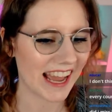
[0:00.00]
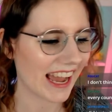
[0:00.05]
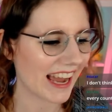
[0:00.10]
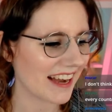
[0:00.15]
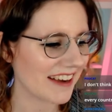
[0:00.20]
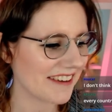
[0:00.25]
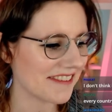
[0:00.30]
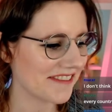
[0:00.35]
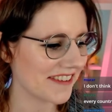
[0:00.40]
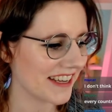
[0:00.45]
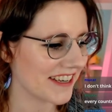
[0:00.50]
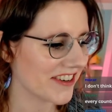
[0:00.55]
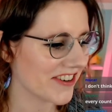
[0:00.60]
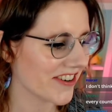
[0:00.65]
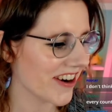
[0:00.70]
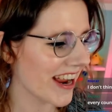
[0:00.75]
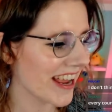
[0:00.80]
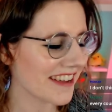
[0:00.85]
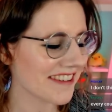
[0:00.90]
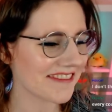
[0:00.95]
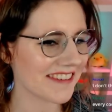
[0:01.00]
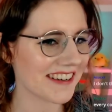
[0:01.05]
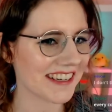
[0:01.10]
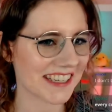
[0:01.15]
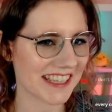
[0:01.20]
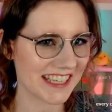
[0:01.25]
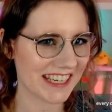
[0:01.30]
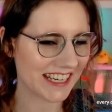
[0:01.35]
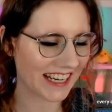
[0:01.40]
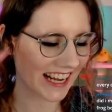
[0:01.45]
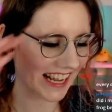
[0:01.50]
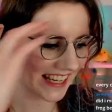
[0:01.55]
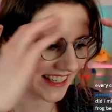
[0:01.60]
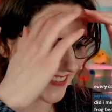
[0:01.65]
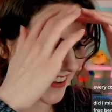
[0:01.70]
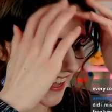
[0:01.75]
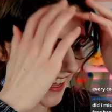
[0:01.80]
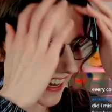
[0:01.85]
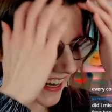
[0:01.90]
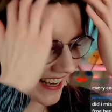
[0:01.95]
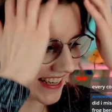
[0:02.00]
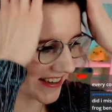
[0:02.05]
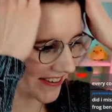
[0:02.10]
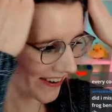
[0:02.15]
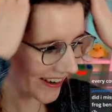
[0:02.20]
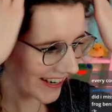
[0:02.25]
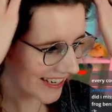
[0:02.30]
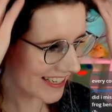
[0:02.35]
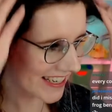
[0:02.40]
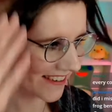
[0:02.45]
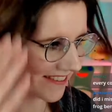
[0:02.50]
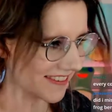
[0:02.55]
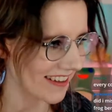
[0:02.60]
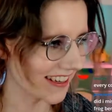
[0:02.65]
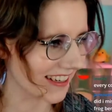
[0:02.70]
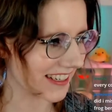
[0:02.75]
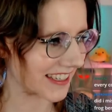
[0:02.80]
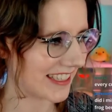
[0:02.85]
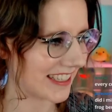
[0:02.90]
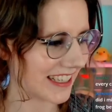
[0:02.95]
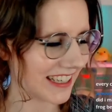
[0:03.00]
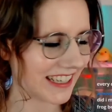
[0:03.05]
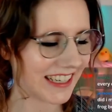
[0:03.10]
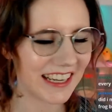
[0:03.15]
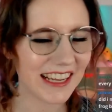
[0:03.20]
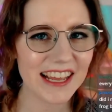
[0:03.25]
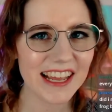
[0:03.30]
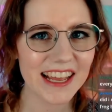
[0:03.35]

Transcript: have a drying function as well as a washing function.